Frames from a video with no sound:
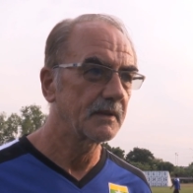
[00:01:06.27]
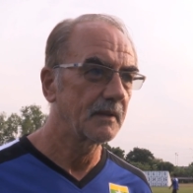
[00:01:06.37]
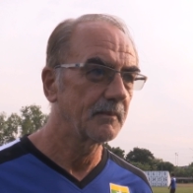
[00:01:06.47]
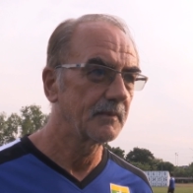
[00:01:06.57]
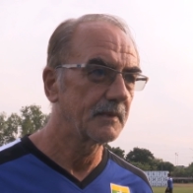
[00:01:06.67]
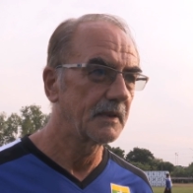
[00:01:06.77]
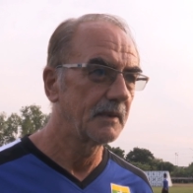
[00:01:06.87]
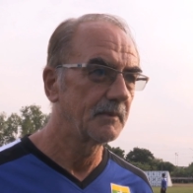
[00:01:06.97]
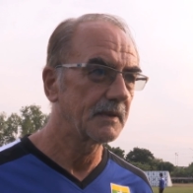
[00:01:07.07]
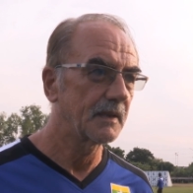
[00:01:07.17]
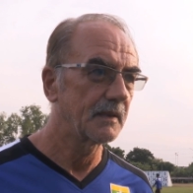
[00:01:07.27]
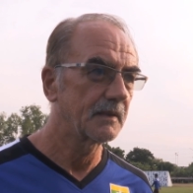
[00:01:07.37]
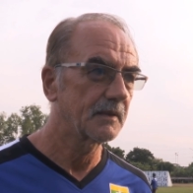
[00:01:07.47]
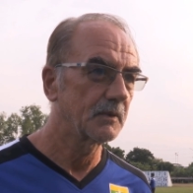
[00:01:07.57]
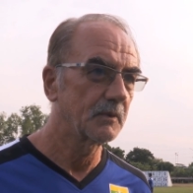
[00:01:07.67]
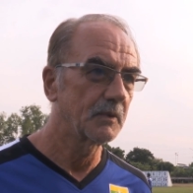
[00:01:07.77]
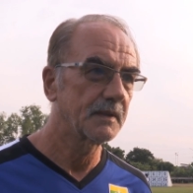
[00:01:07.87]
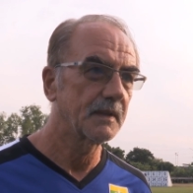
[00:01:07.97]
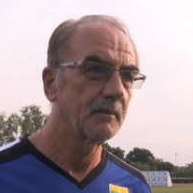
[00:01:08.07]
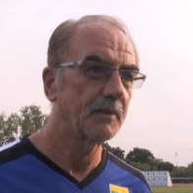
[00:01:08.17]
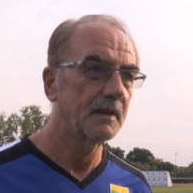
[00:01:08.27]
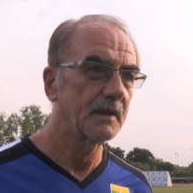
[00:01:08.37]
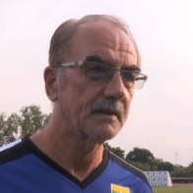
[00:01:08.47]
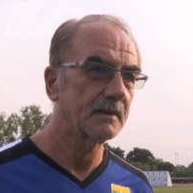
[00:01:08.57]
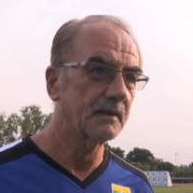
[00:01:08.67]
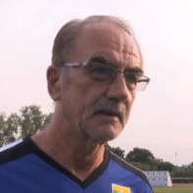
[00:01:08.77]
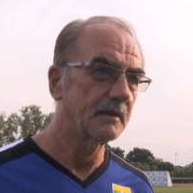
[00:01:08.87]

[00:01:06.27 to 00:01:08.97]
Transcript: some teams, they stood with 10 players